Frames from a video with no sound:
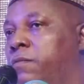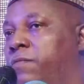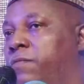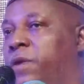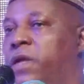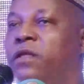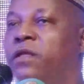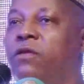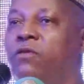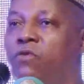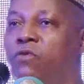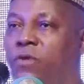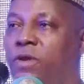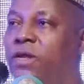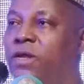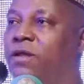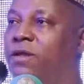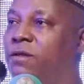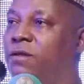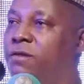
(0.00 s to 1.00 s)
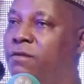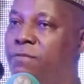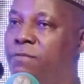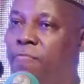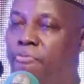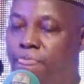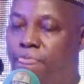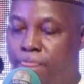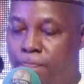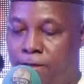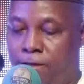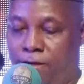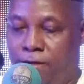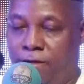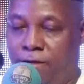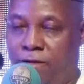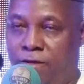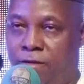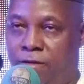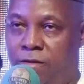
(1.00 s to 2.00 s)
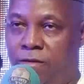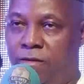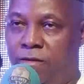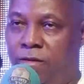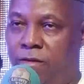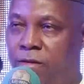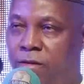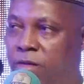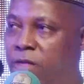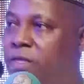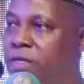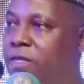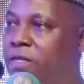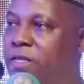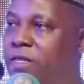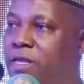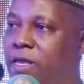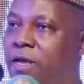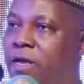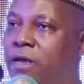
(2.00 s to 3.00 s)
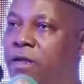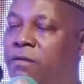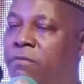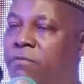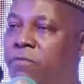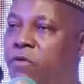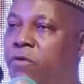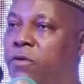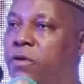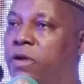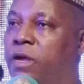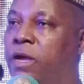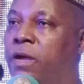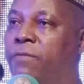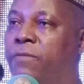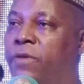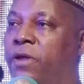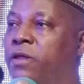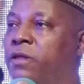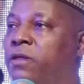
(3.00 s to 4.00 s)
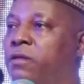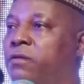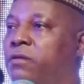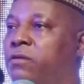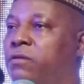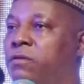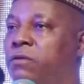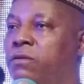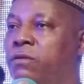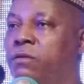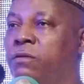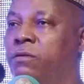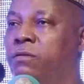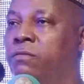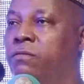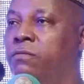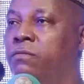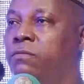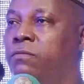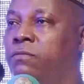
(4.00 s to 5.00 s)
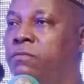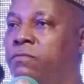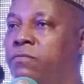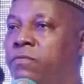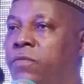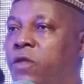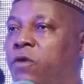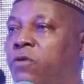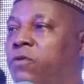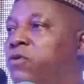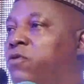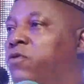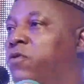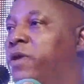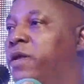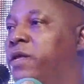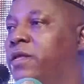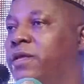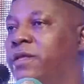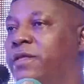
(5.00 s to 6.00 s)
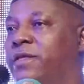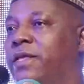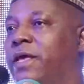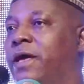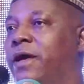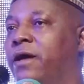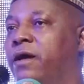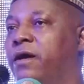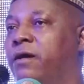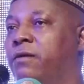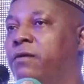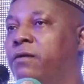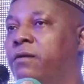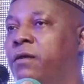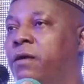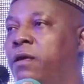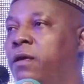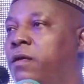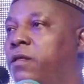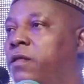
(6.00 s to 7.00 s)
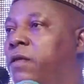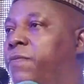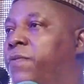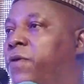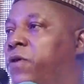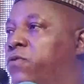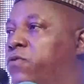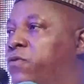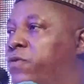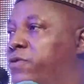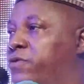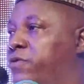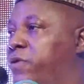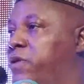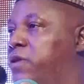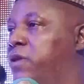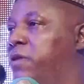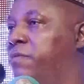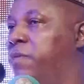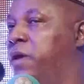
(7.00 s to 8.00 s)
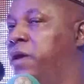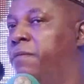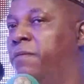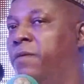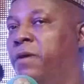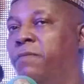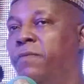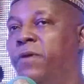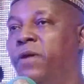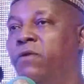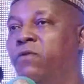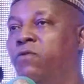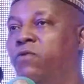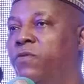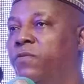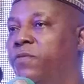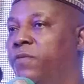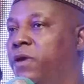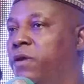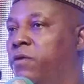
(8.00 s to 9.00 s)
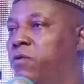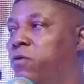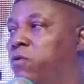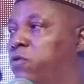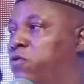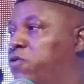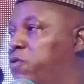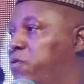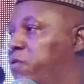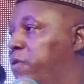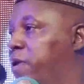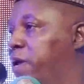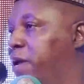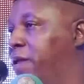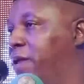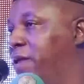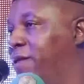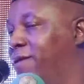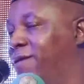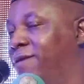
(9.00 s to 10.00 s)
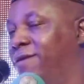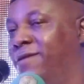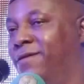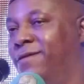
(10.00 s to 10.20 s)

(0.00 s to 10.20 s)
President Jonathan, this is the second book I am reading on the Jonathan saga. The first was written by my very good friend Olusegun Adeniyi.